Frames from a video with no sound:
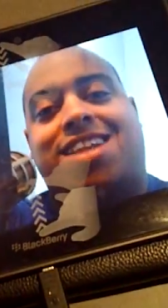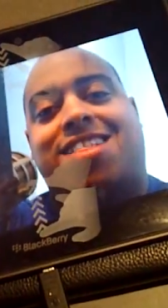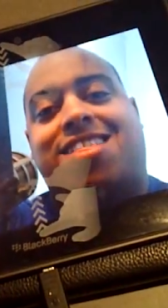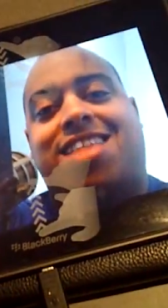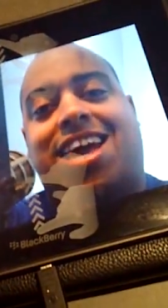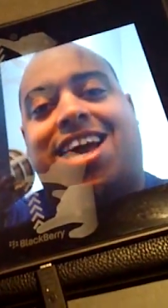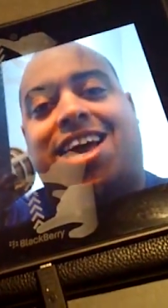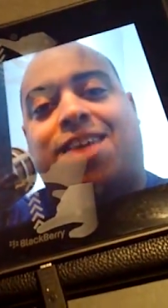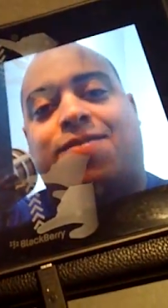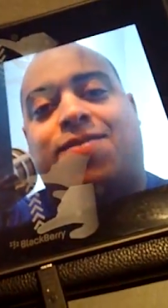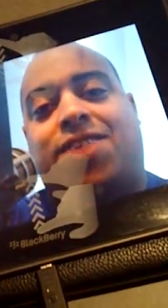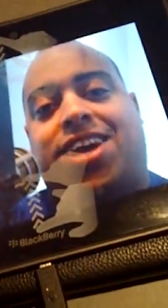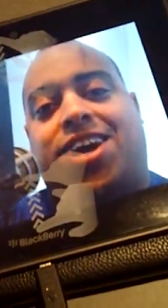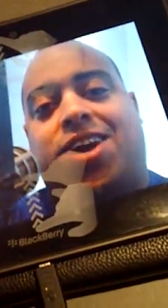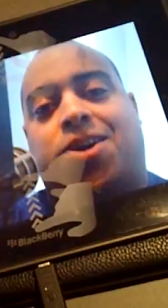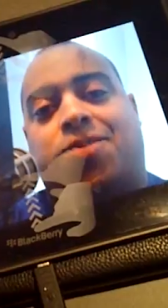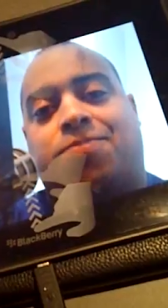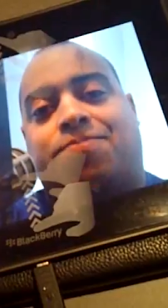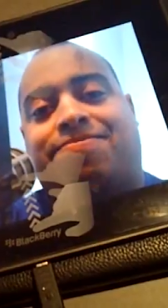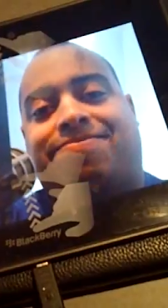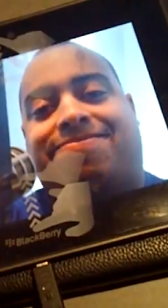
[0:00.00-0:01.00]
taking
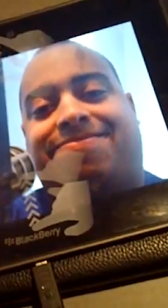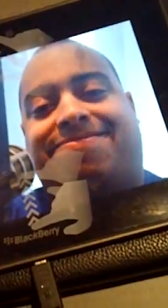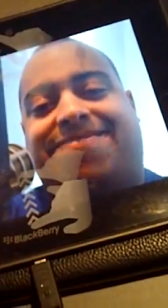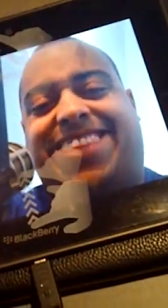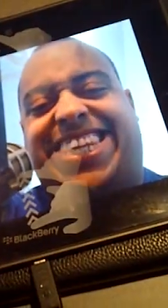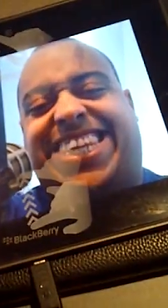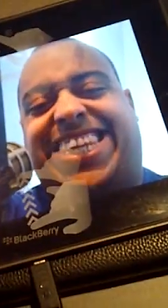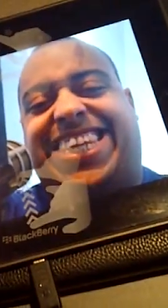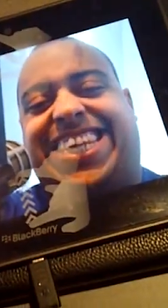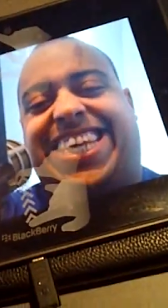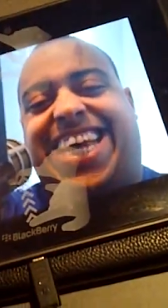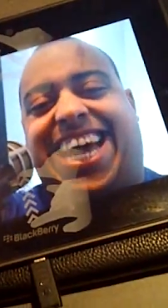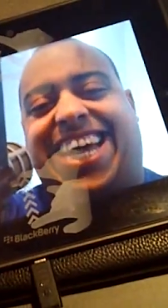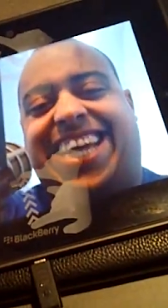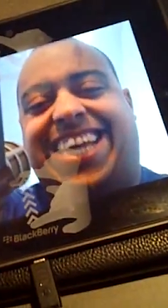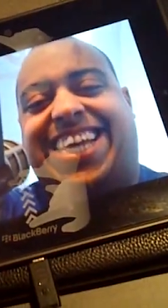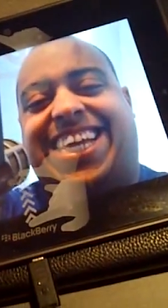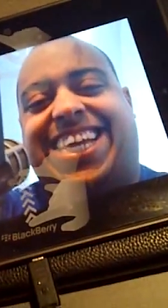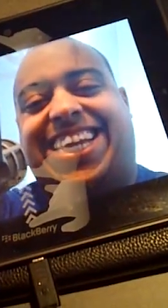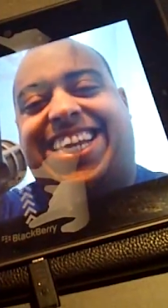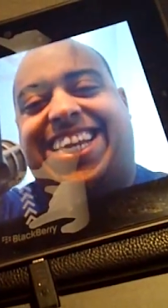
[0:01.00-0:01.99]
video. You
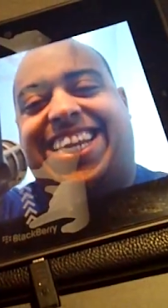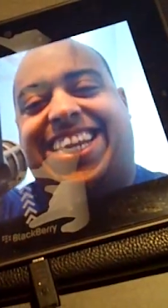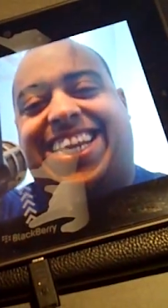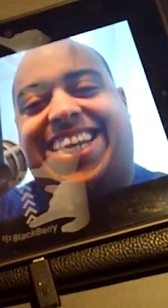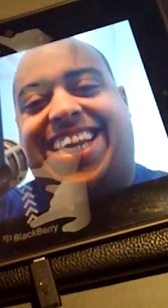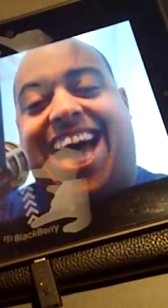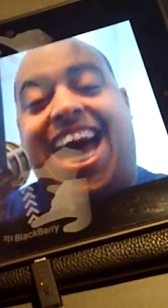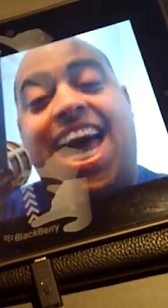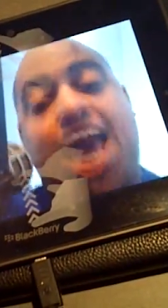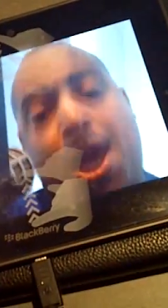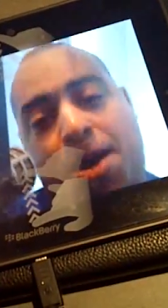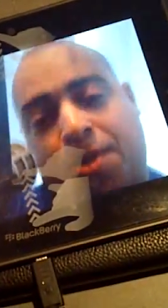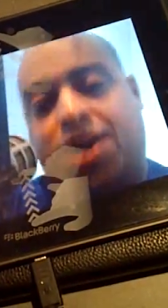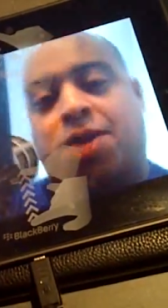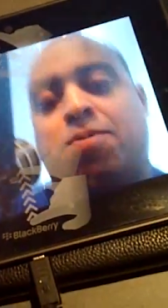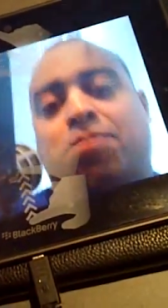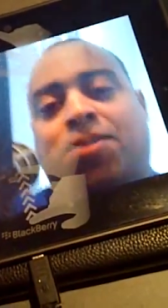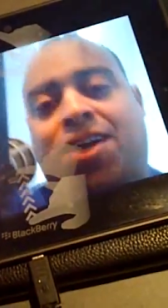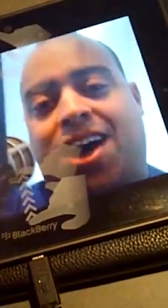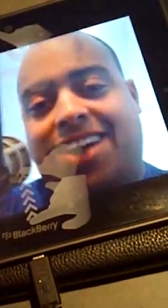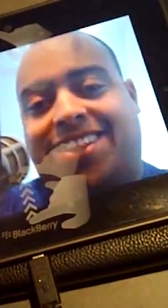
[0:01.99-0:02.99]
gotta blog that. I am
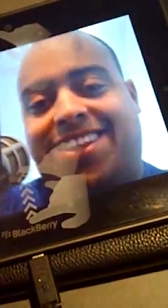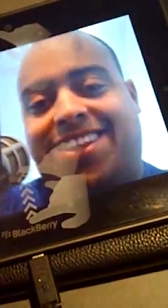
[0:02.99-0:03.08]
gonna blog